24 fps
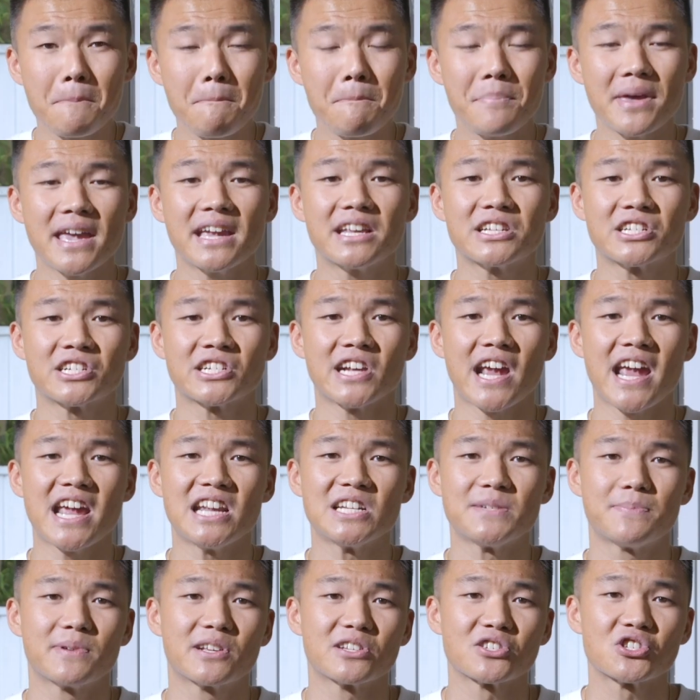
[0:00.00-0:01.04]
a big
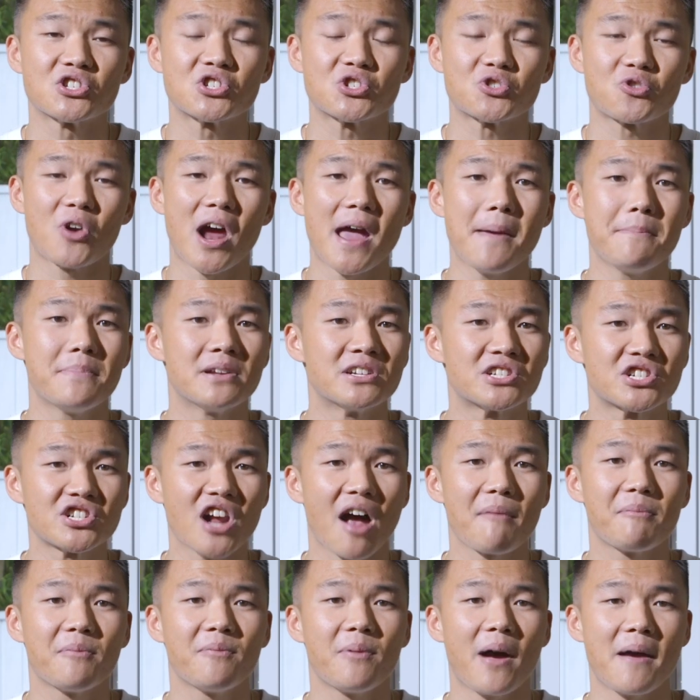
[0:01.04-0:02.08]
change because Stripe and
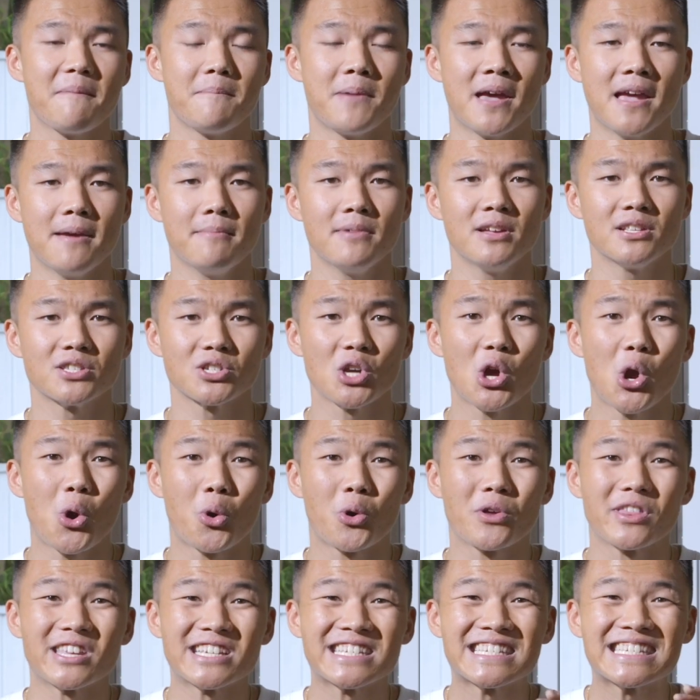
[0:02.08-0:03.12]
Shopify payments
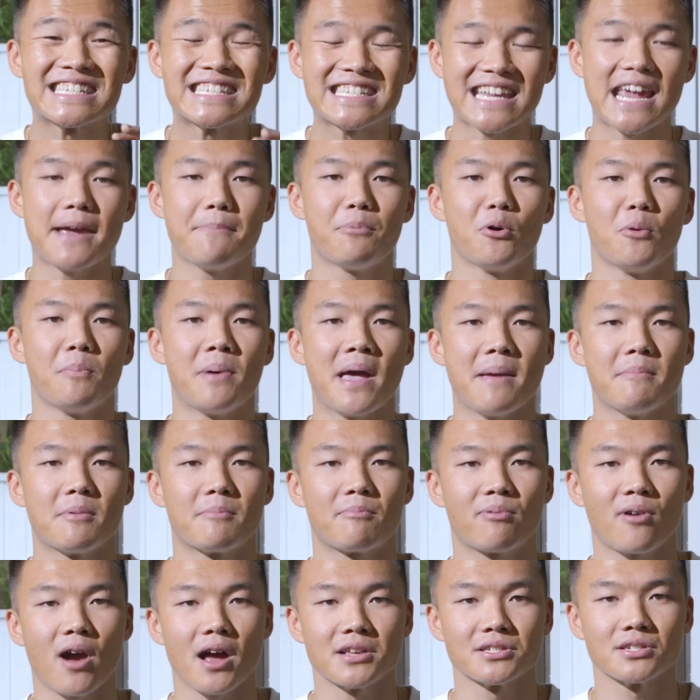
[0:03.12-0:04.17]
were the staple
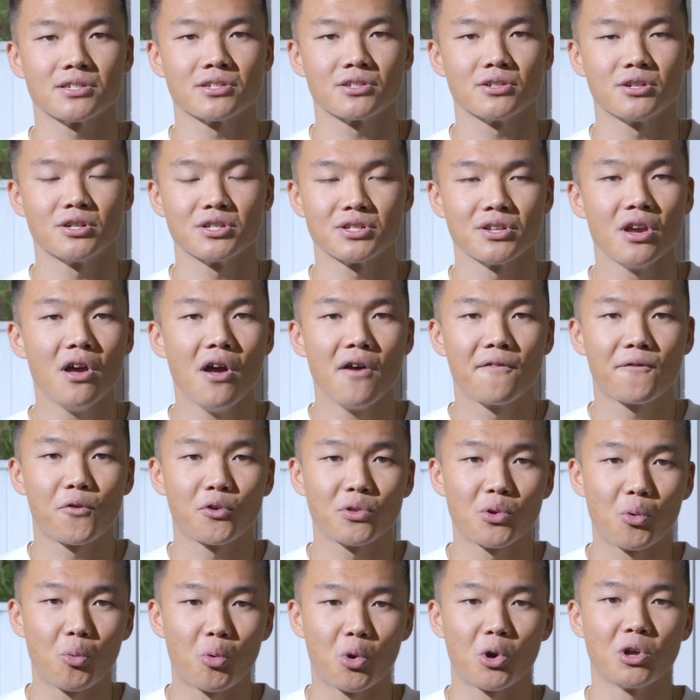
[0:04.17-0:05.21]
payment processors
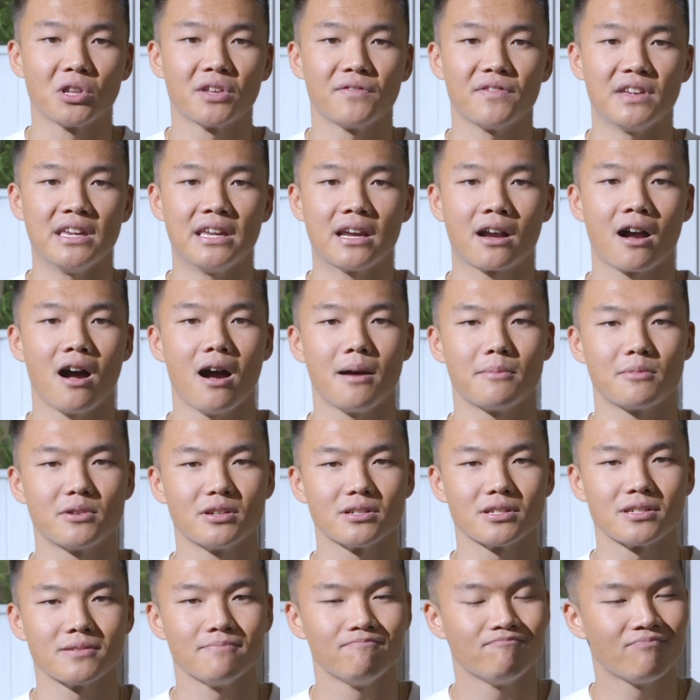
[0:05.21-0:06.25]
for the world of
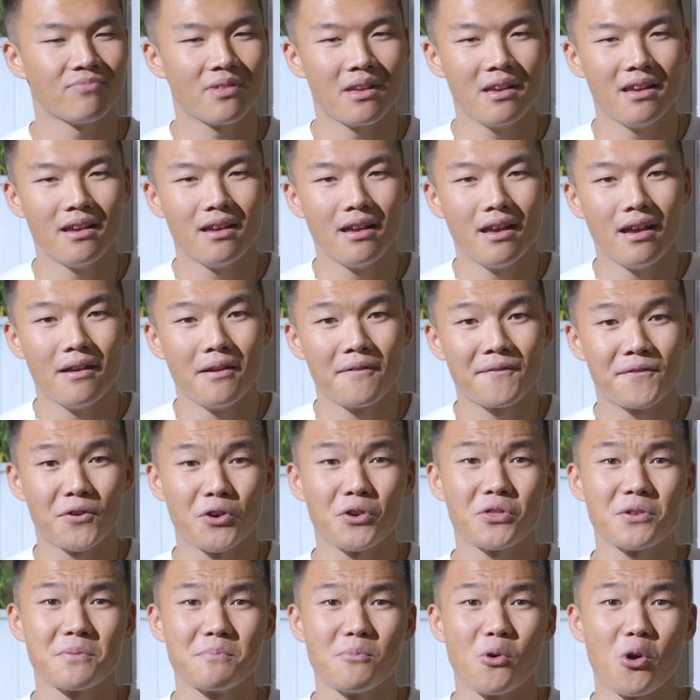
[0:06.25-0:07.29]
e-commerce.
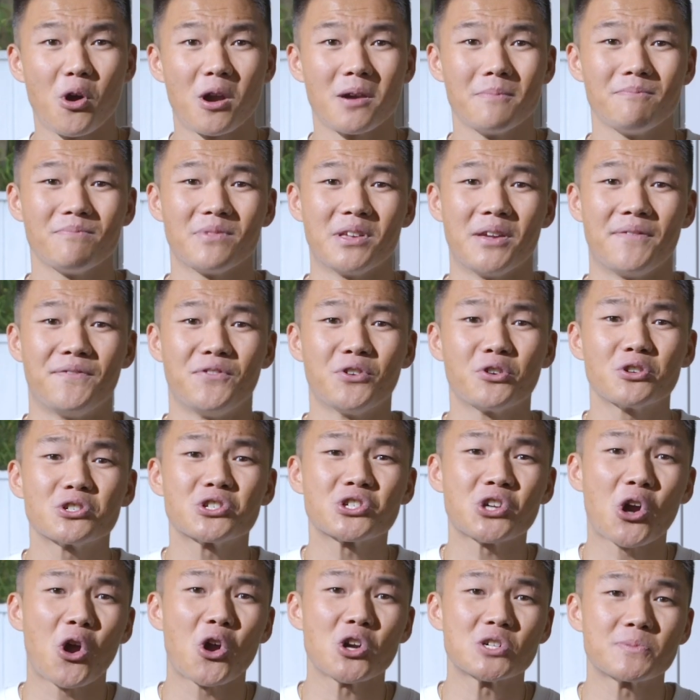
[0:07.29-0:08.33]
Furthermore, if your
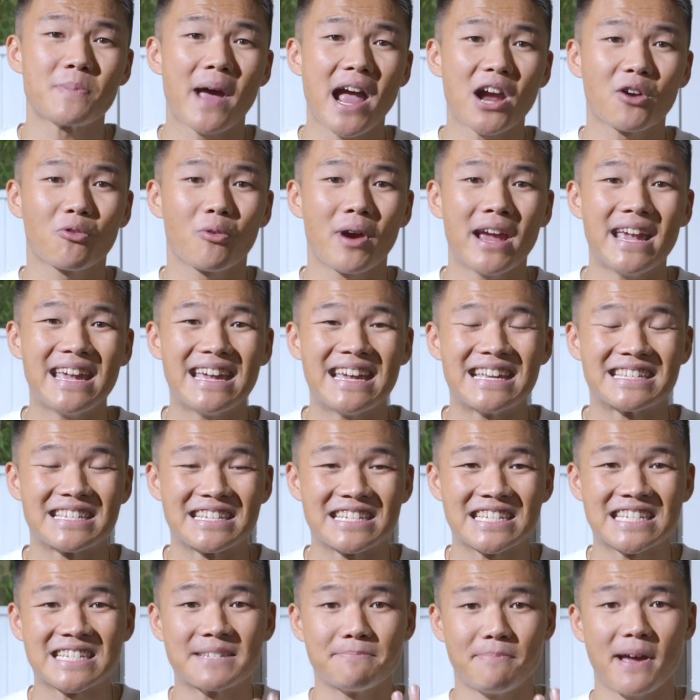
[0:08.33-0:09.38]
chargeback rate is
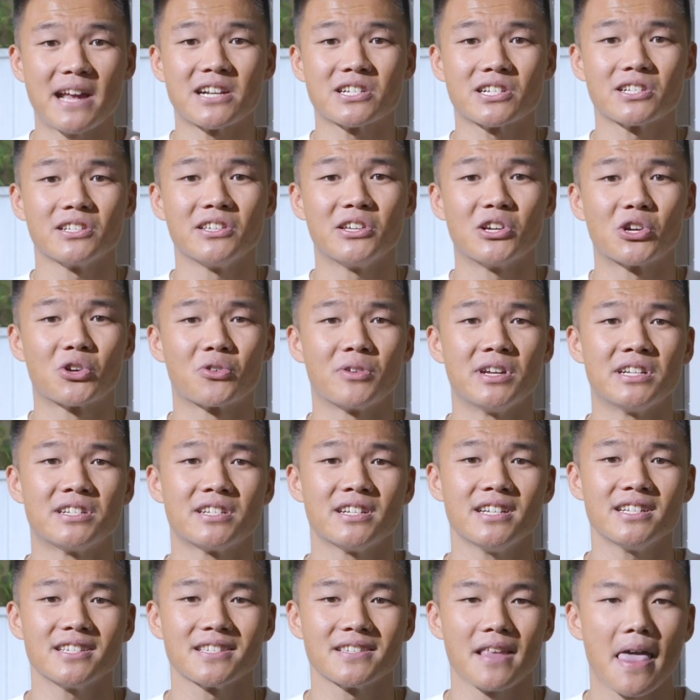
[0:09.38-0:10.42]
especially
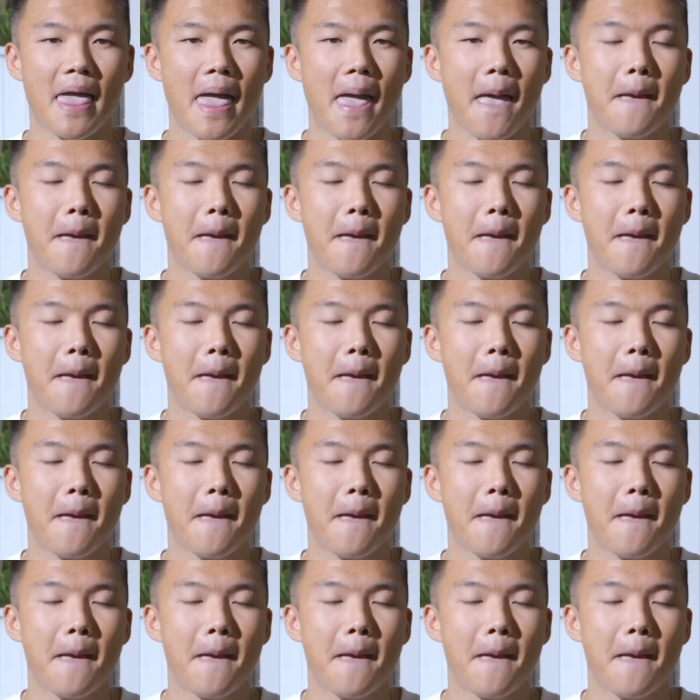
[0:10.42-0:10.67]
egregious,